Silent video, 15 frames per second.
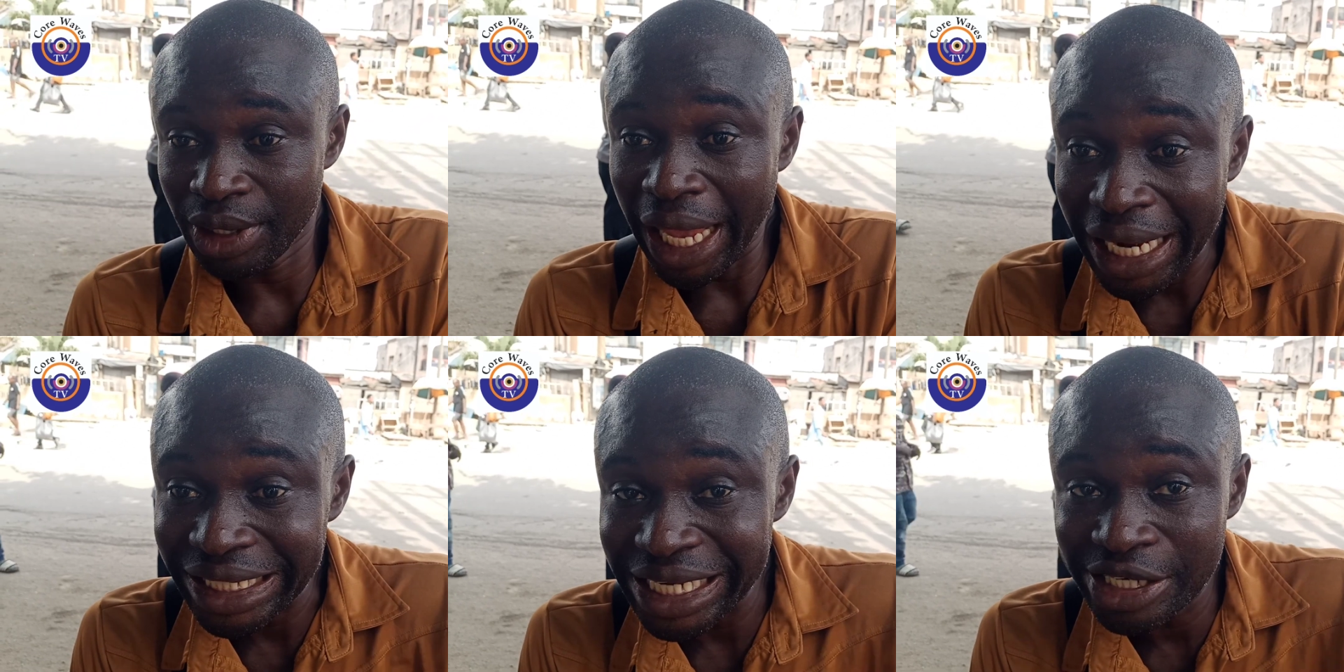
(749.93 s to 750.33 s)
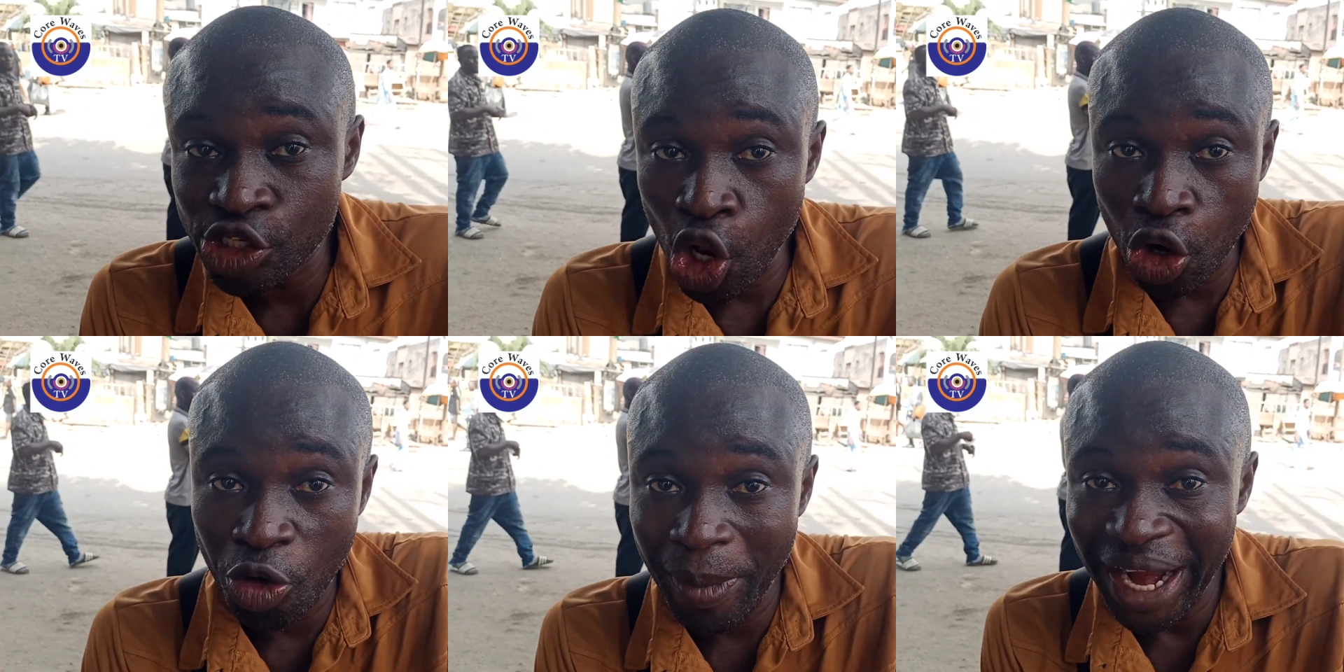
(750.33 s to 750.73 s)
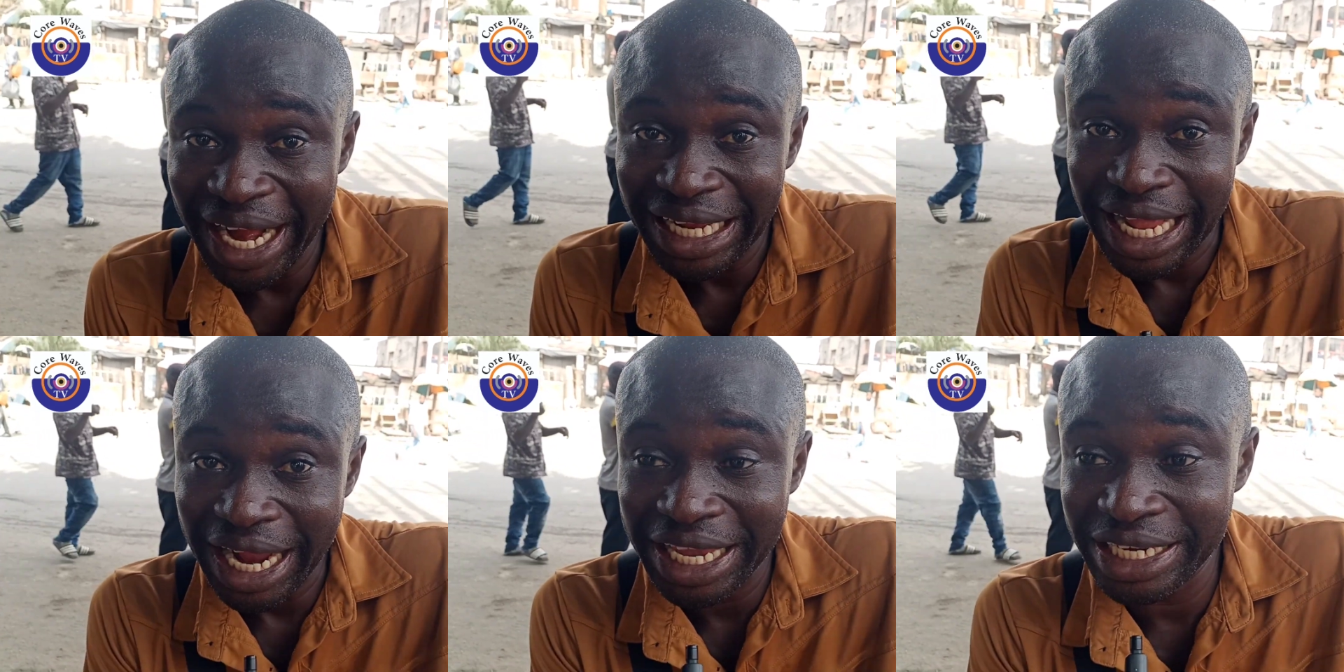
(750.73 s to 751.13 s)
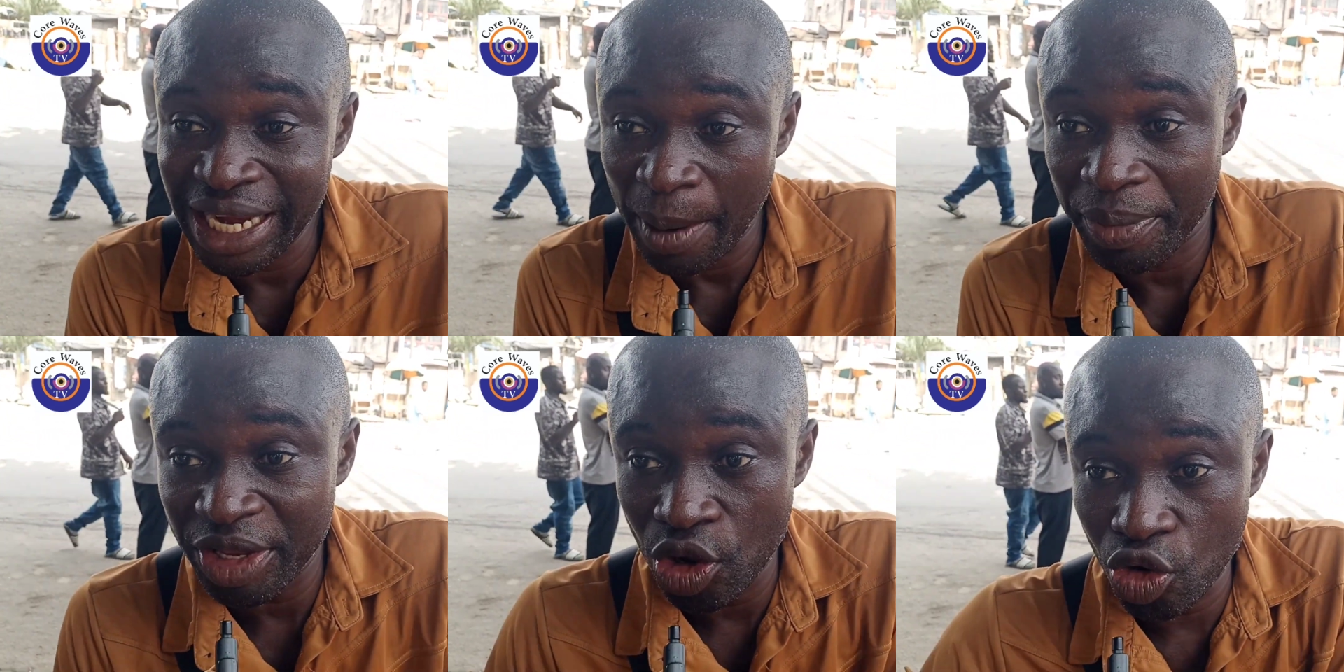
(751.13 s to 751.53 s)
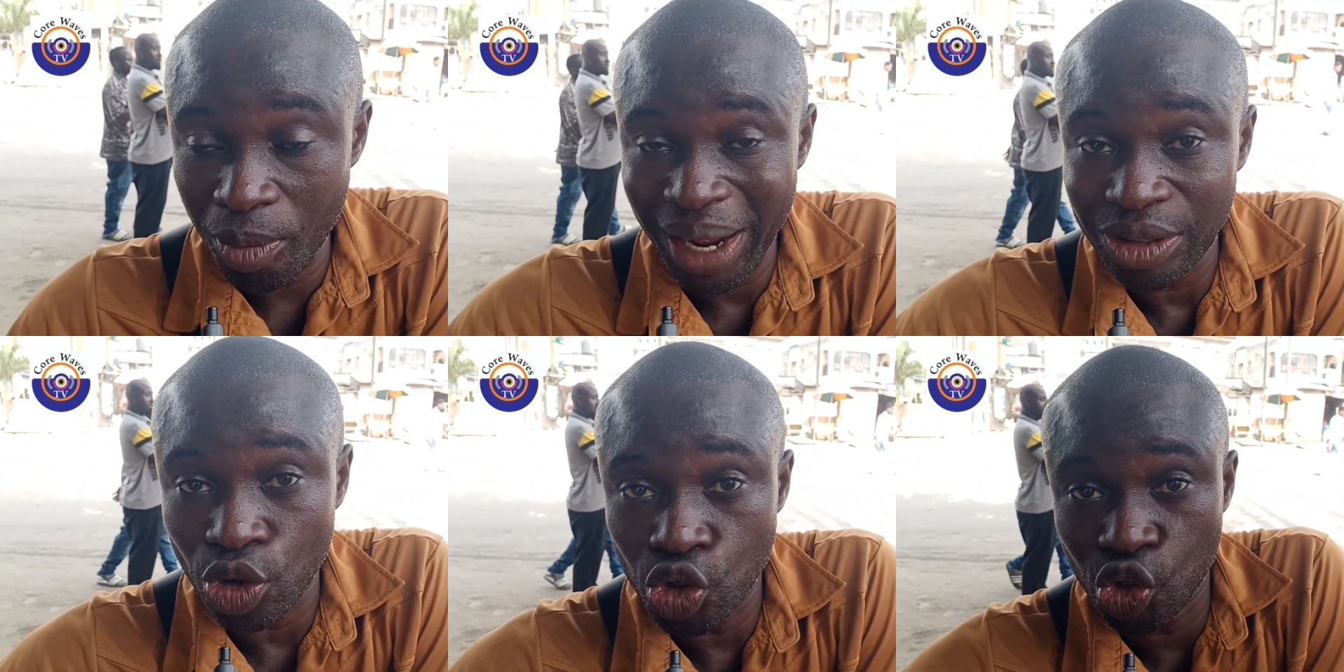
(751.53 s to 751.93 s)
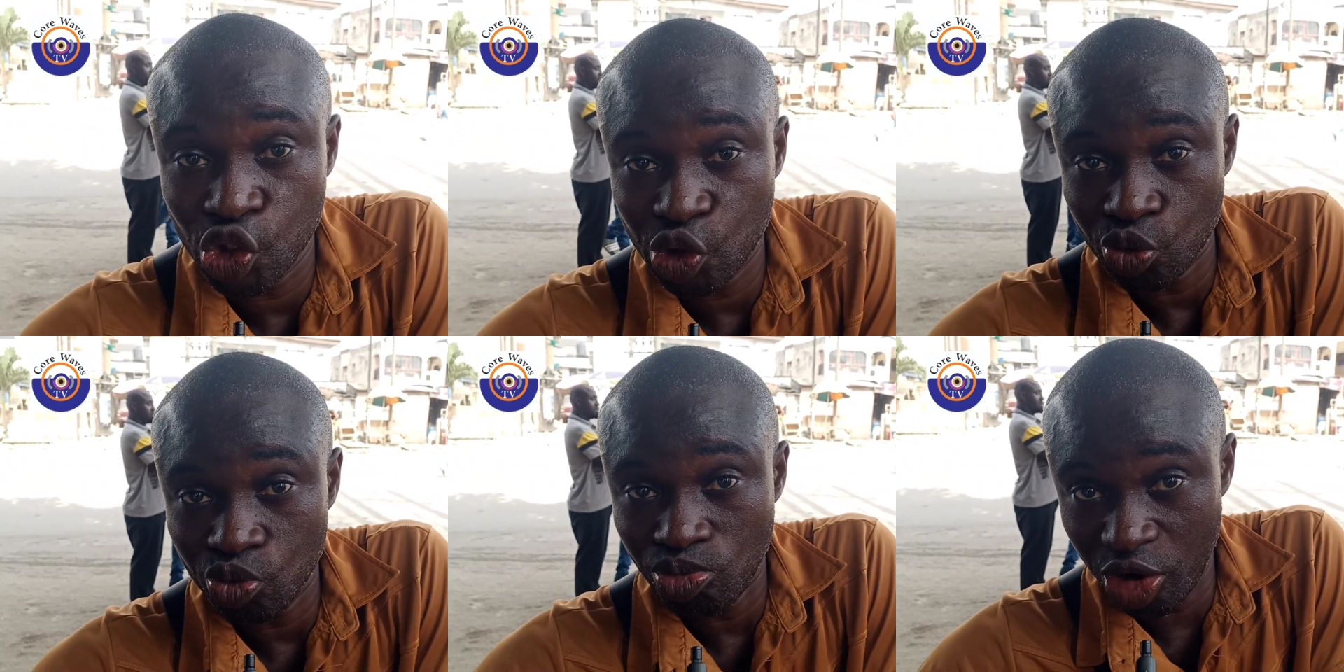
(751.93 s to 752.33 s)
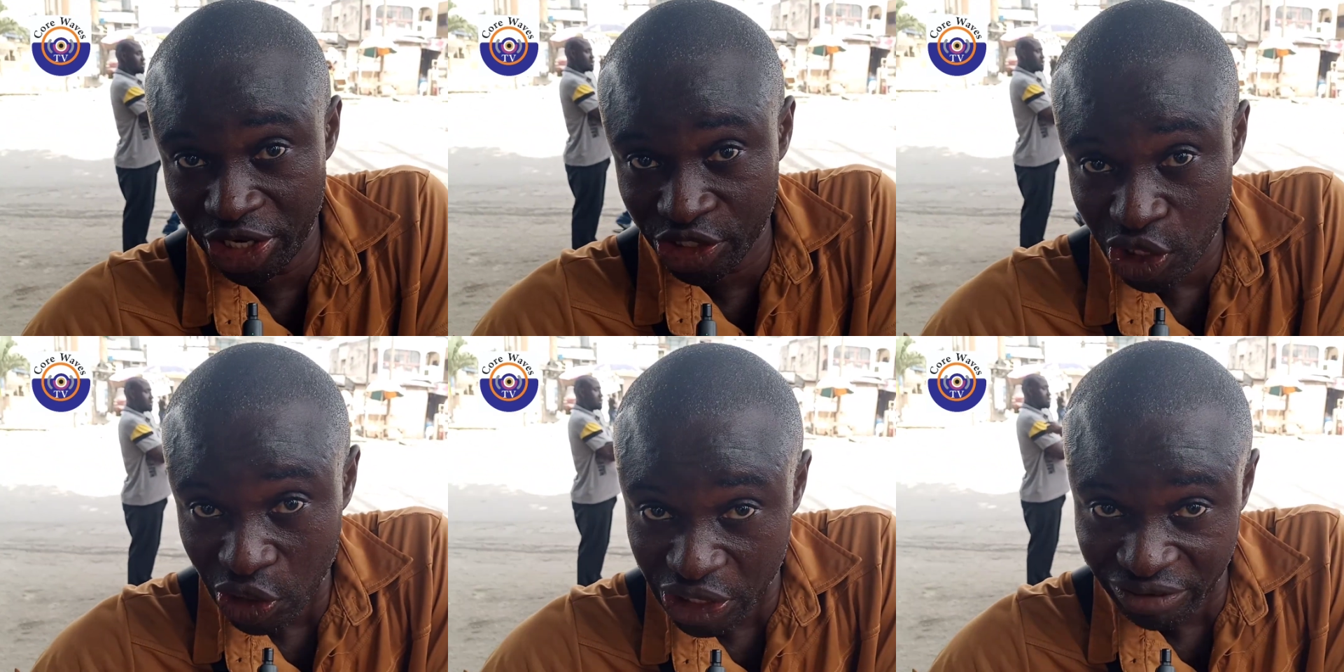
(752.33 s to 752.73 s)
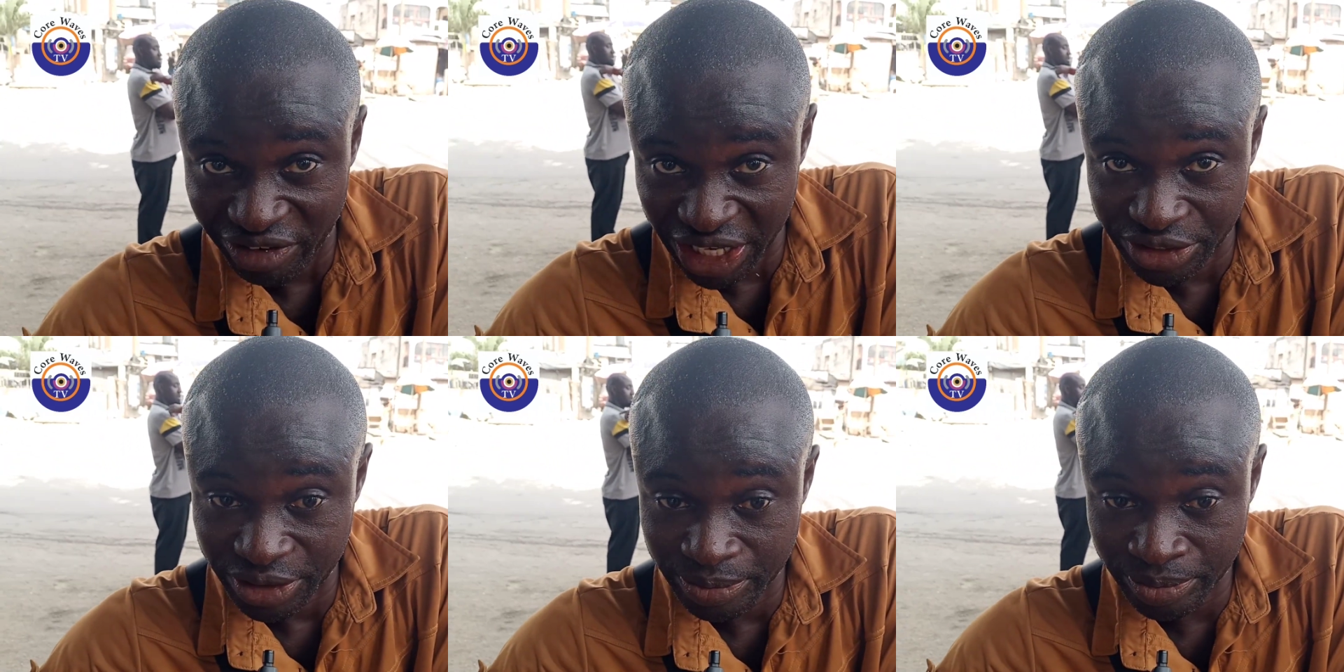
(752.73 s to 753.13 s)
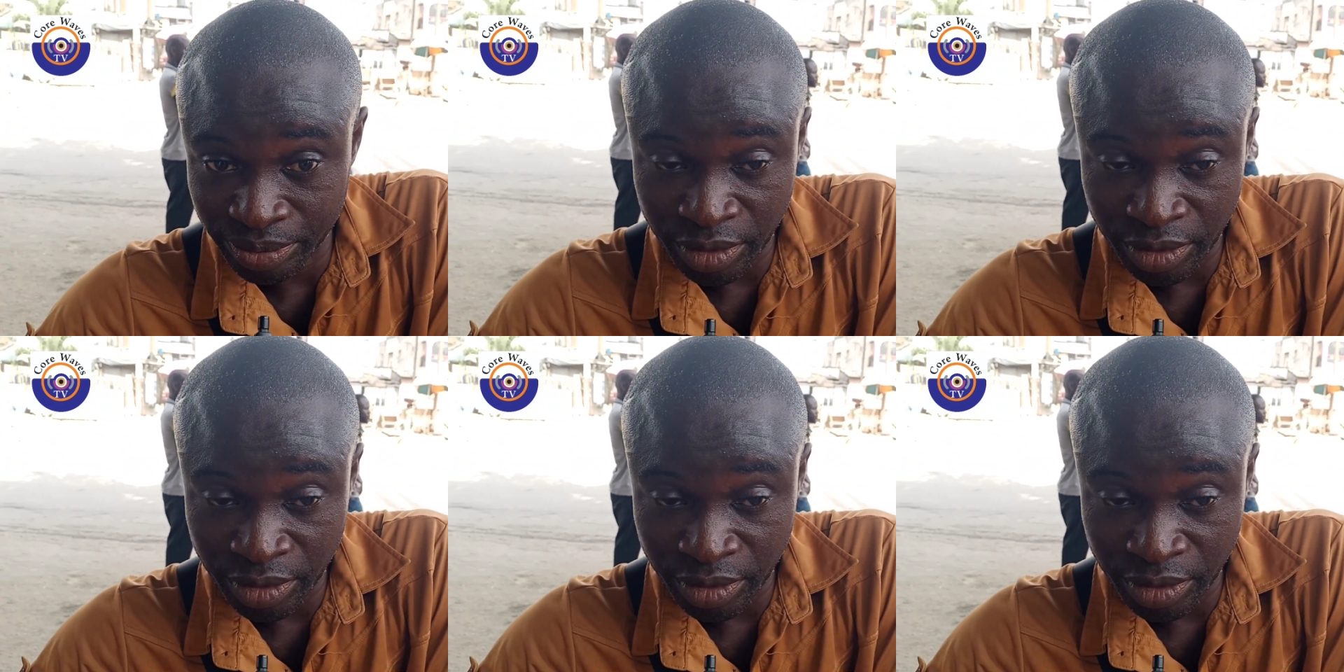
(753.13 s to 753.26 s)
It is Yoruba that are kidnapping Yoruba to do money sacrifice.